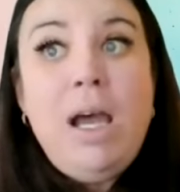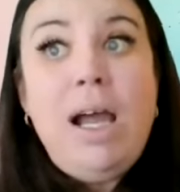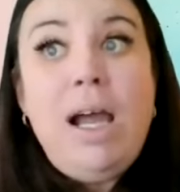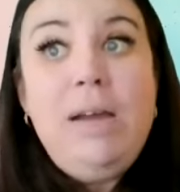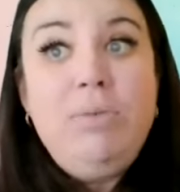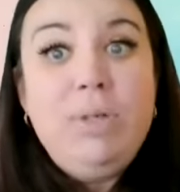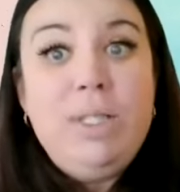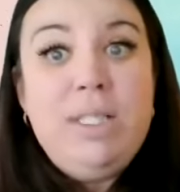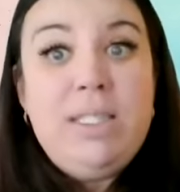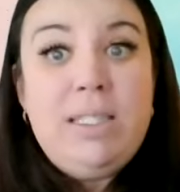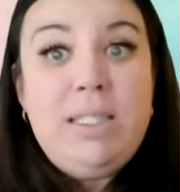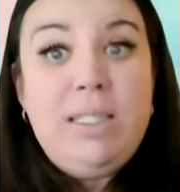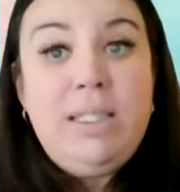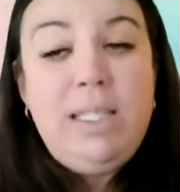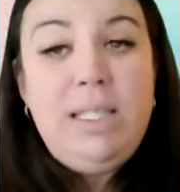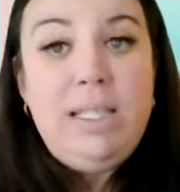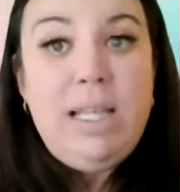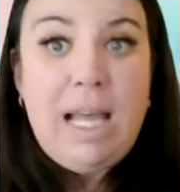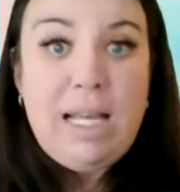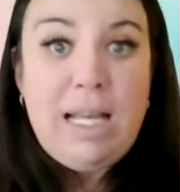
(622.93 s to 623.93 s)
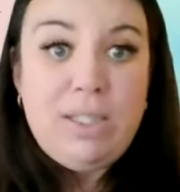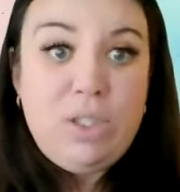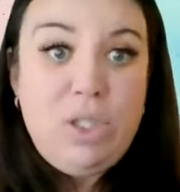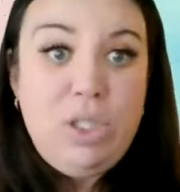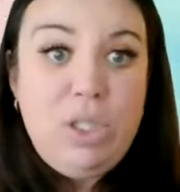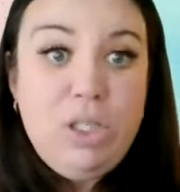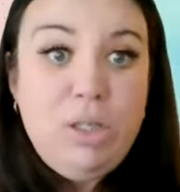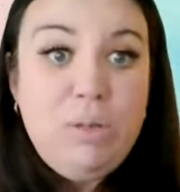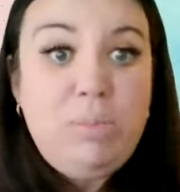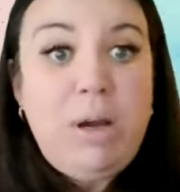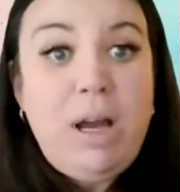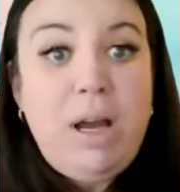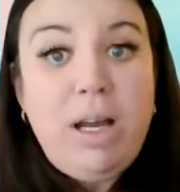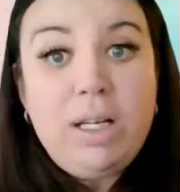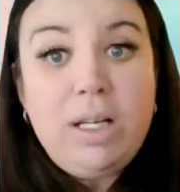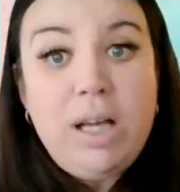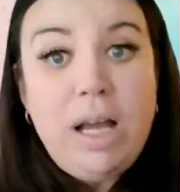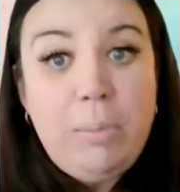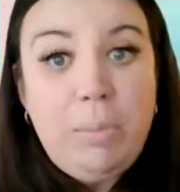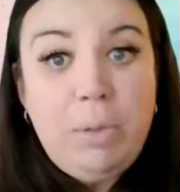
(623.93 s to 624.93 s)
I recently last year bought
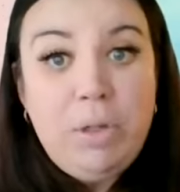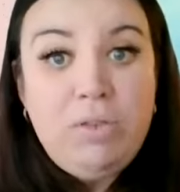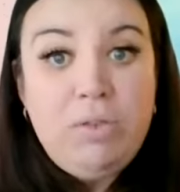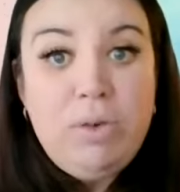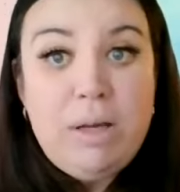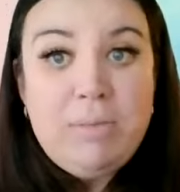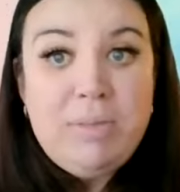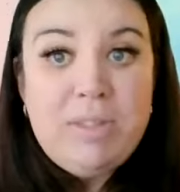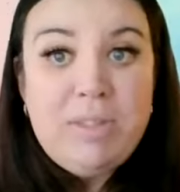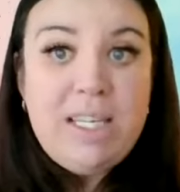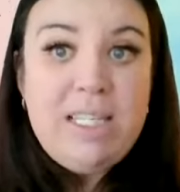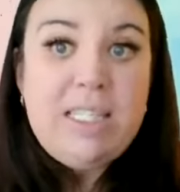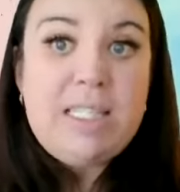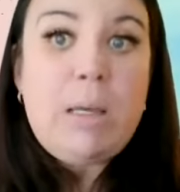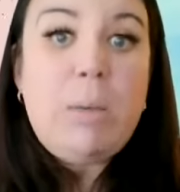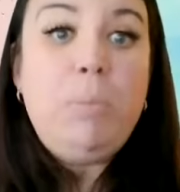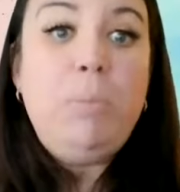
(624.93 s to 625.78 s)
a couple of websites,